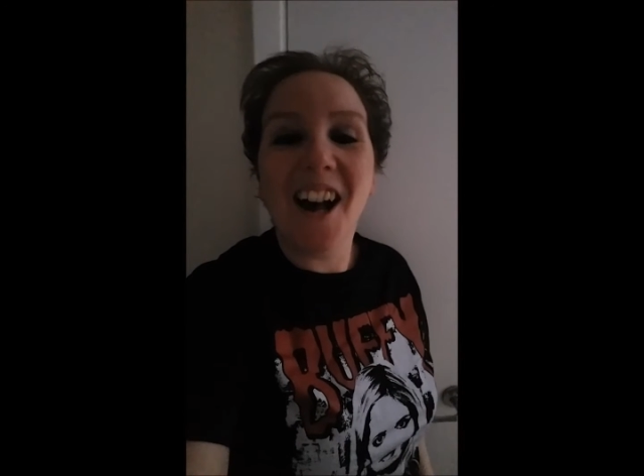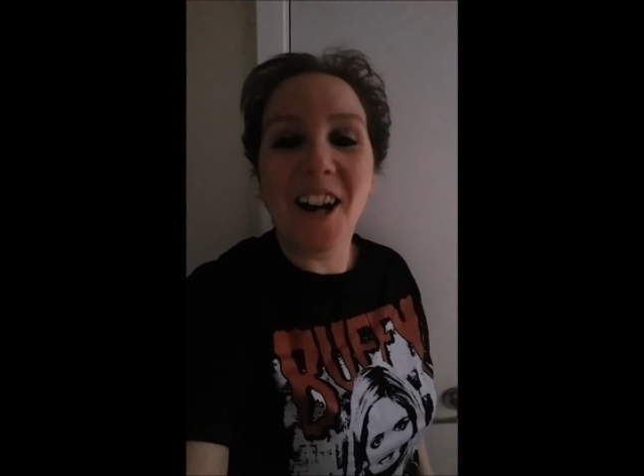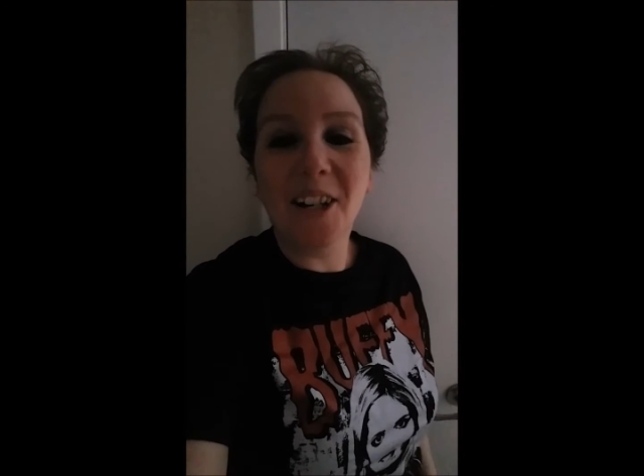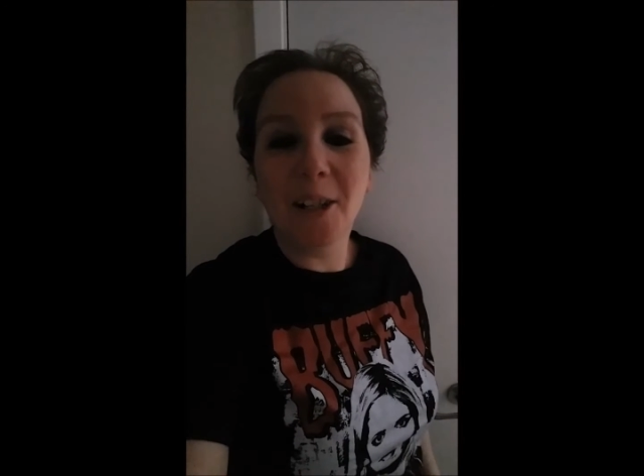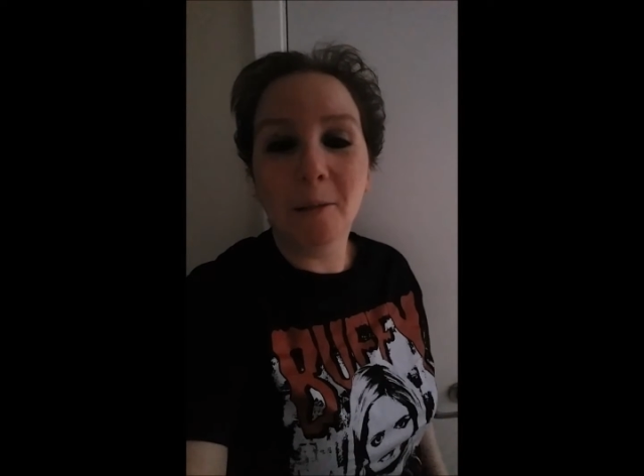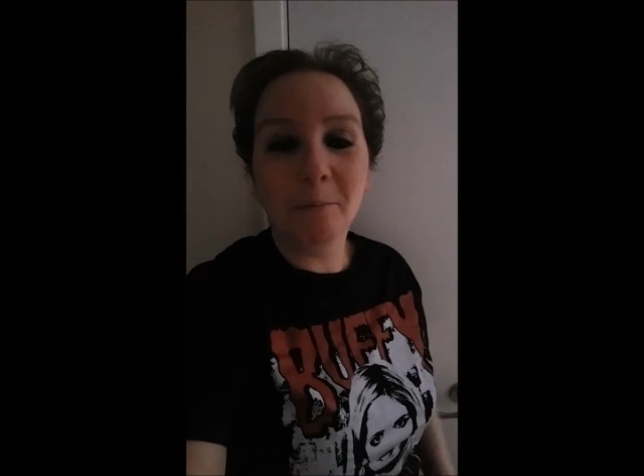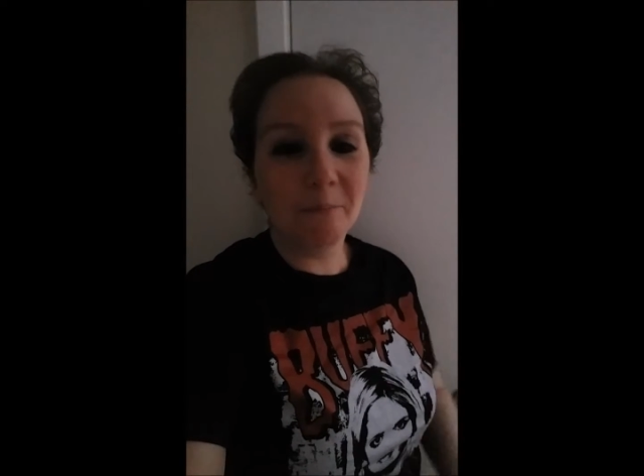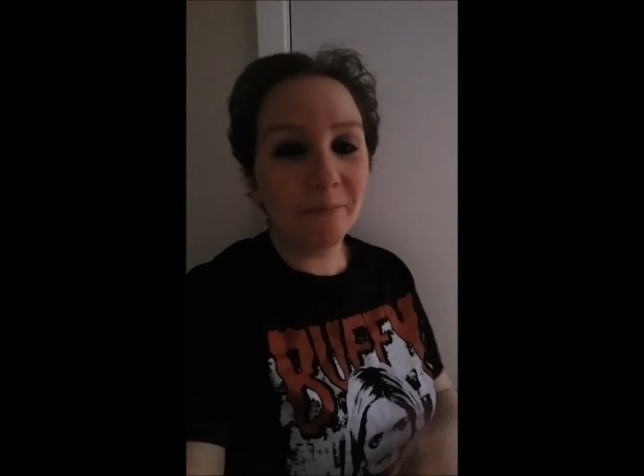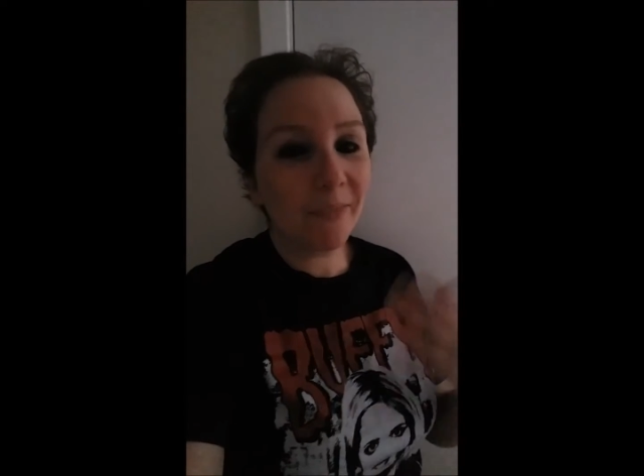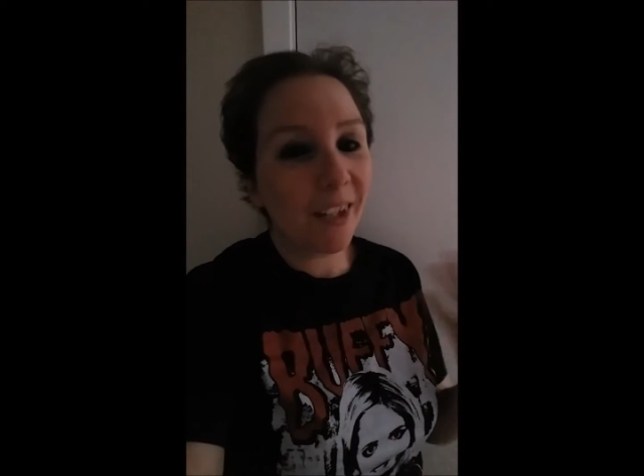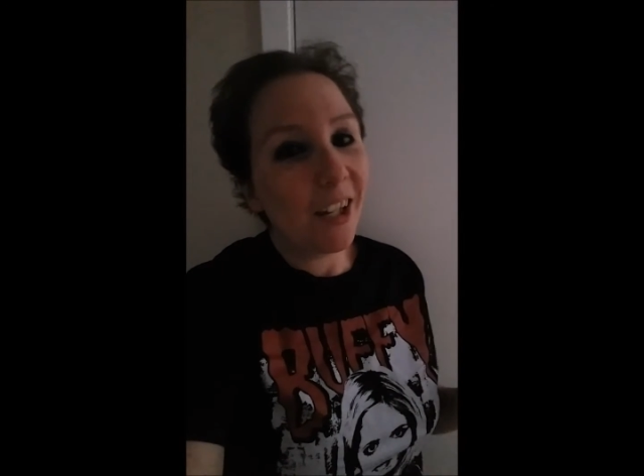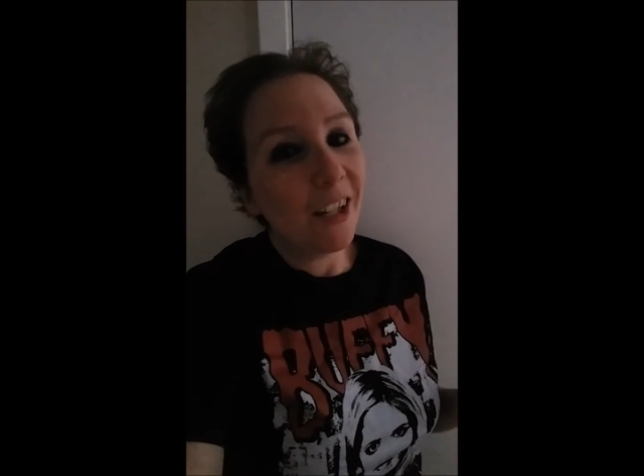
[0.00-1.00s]
So
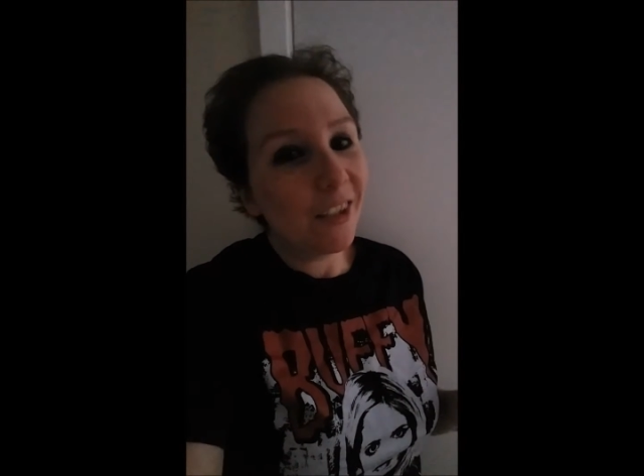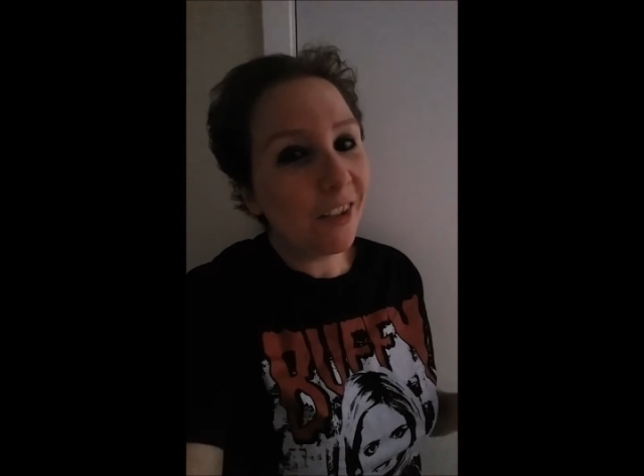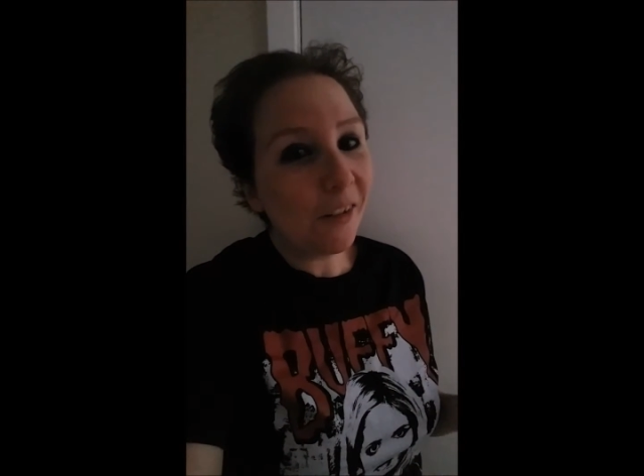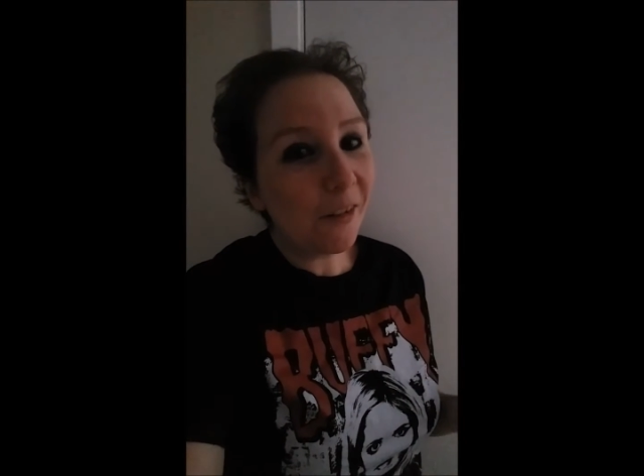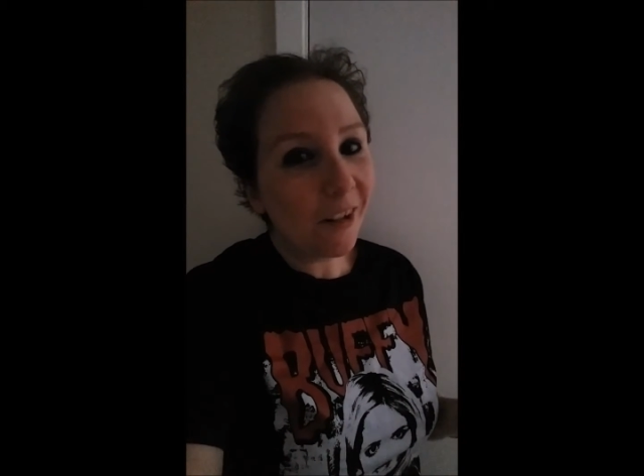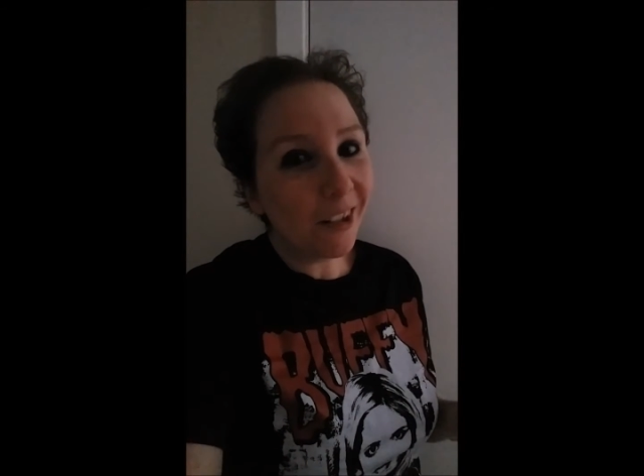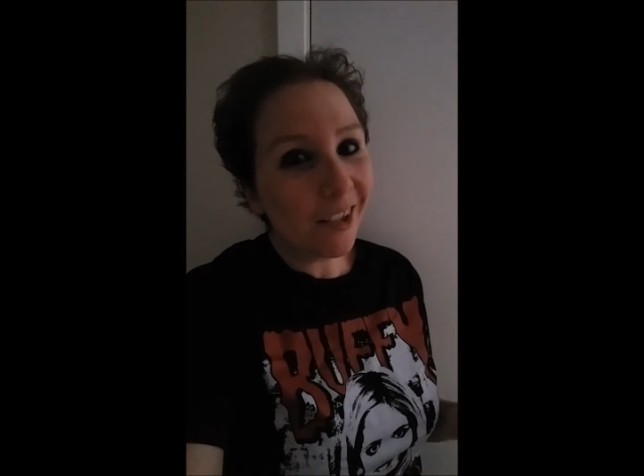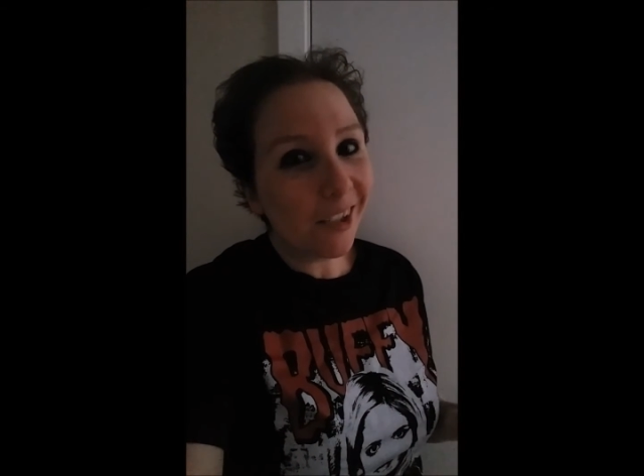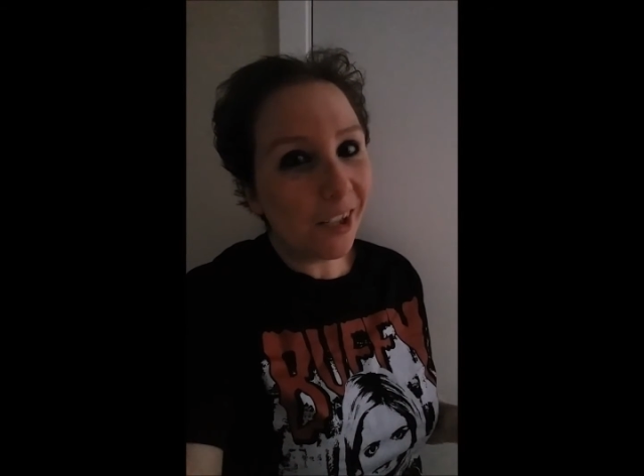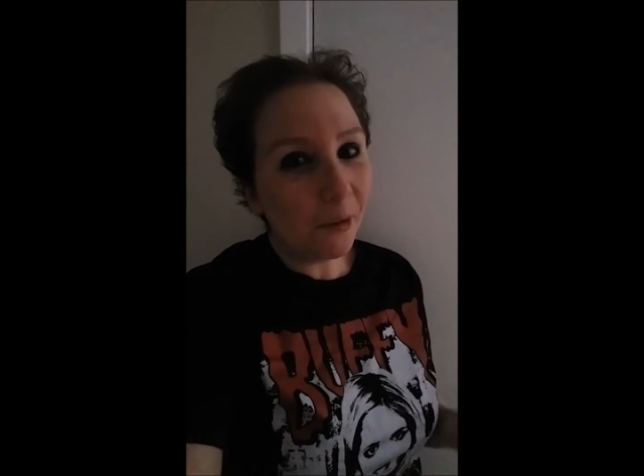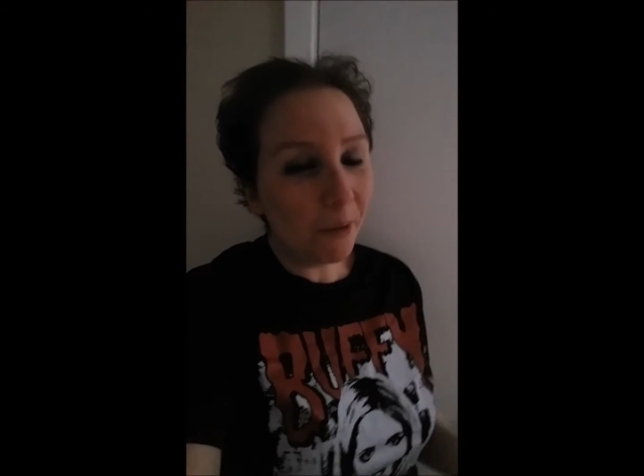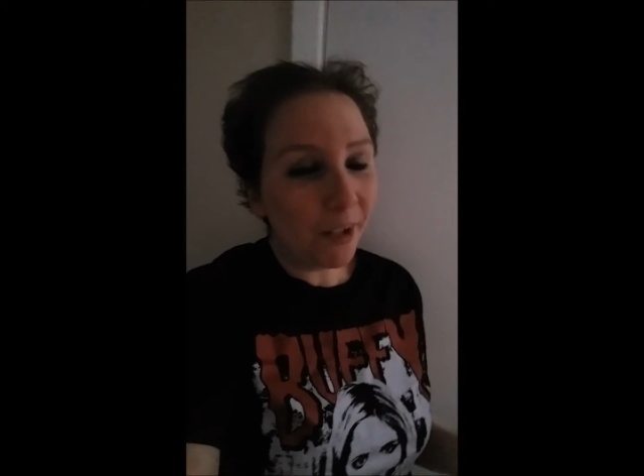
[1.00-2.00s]
you got to
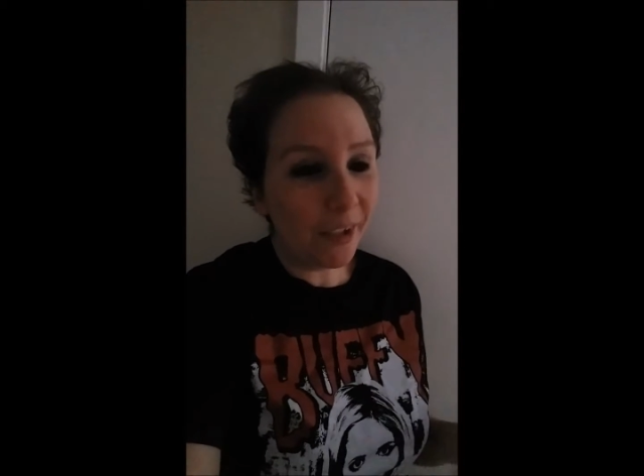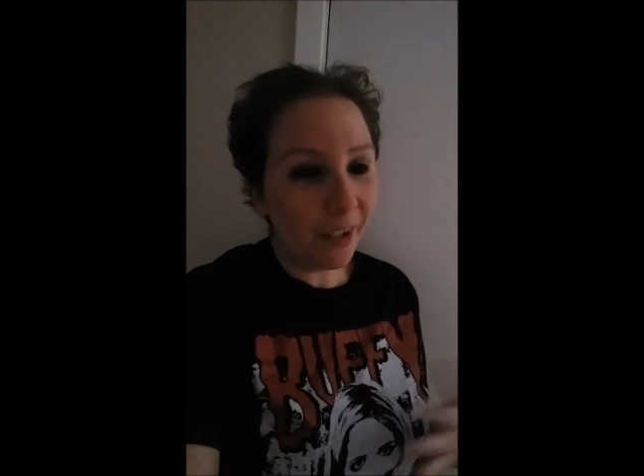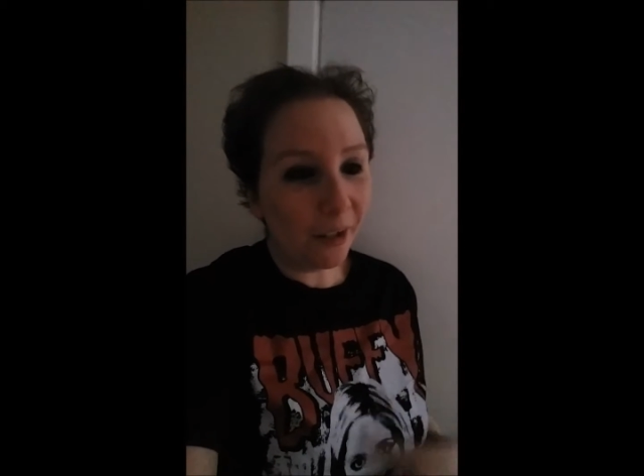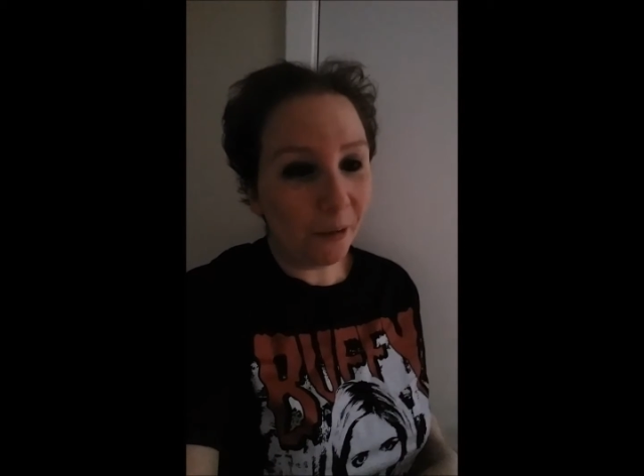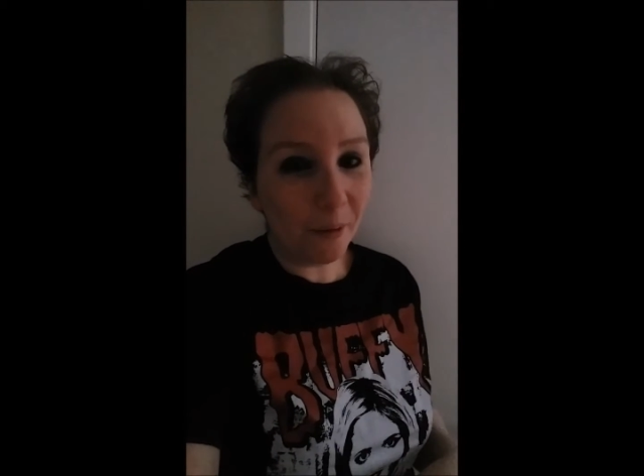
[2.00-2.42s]
see one of the